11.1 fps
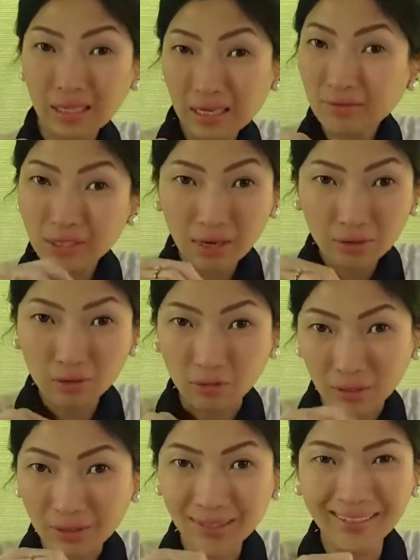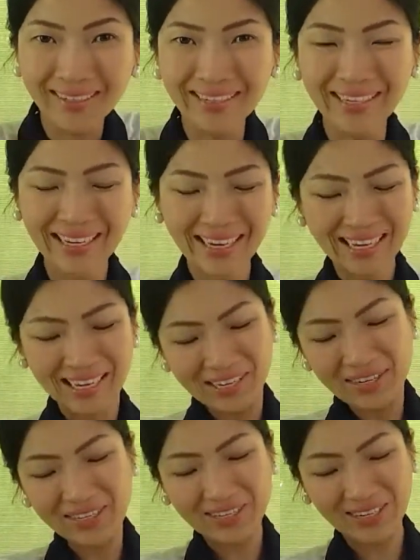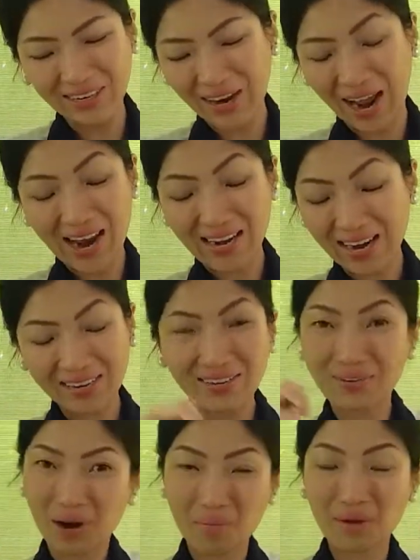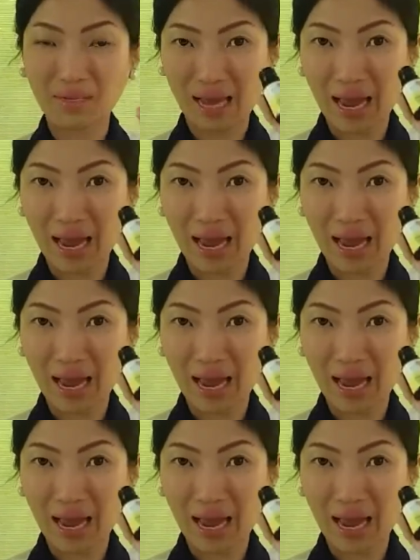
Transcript: leaves out of it. So I don't know why, but